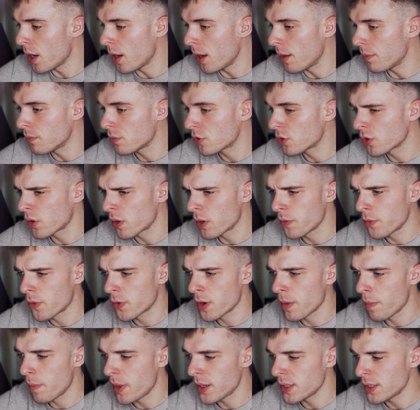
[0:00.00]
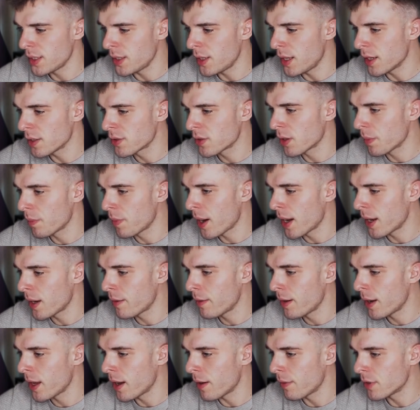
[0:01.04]
Um, sorry for the mess desktop, by
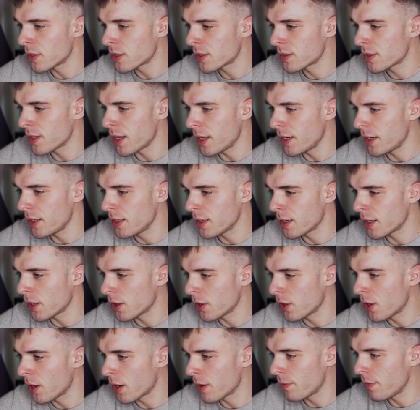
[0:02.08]
the way, I was editing a lot of